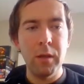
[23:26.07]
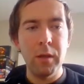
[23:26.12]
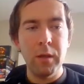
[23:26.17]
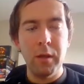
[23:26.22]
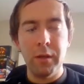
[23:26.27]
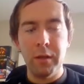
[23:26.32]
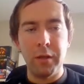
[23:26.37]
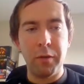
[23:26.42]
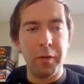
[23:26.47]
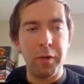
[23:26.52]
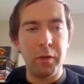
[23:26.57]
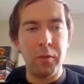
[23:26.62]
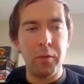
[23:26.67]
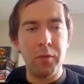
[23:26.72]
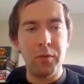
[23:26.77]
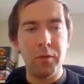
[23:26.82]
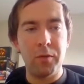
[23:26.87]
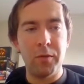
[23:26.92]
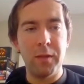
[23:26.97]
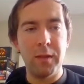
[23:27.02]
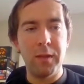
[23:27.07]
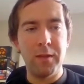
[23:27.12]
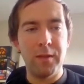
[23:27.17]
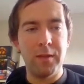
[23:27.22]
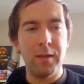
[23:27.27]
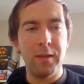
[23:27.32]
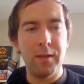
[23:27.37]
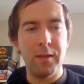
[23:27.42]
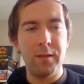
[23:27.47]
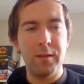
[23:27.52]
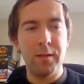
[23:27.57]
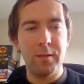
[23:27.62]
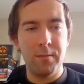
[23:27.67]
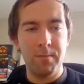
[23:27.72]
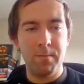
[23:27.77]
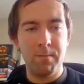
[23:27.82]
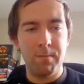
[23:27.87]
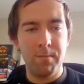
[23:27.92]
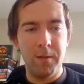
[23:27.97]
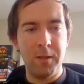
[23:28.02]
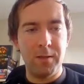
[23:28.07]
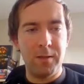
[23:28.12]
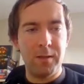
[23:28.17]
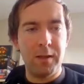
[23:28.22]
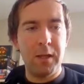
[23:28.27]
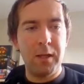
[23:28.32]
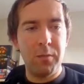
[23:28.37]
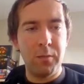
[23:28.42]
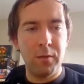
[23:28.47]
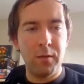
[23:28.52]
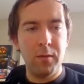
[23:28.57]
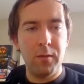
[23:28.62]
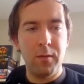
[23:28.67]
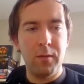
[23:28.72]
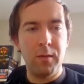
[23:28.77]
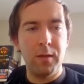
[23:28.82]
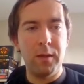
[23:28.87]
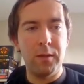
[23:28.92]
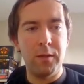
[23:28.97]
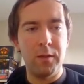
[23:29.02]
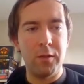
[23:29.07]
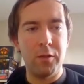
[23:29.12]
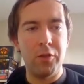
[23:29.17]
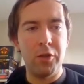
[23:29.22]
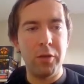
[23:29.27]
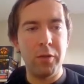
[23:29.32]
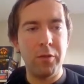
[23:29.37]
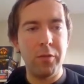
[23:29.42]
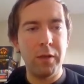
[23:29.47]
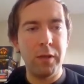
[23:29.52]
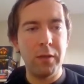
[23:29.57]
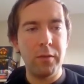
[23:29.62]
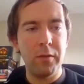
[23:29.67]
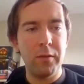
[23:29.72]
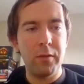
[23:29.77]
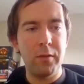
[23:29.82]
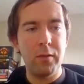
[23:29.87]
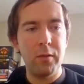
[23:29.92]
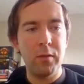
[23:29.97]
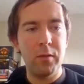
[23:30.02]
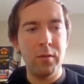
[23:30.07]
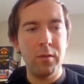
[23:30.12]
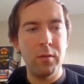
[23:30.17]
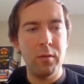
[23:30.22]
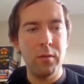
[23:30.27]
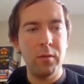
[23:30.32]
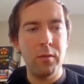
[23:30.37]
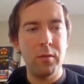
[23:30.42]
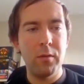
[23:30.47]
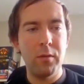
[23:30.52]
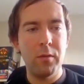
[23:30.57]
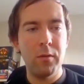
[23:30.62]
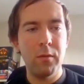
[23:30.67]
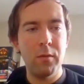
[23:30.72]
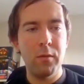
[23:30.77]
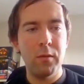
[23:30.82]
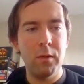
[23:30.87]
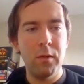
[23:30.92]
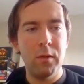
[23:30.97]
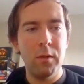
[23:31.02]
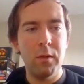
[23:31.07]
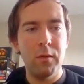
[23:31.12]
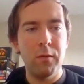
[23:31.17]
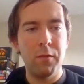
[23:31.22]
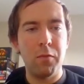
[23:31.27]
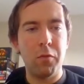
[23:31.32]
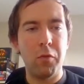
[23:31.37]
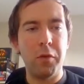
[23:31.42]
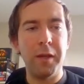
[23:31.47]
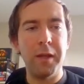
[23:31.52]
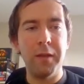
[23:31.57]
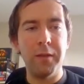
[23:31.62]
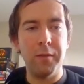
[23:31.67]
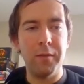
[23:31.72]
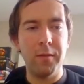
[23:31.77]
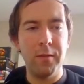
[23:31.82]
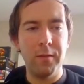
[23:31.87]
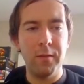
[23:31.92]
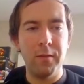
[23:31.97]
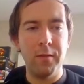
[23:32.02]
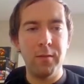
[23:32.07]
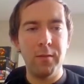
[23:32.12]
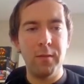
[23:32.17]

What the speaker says: There we go. So this statement is a generator for ints.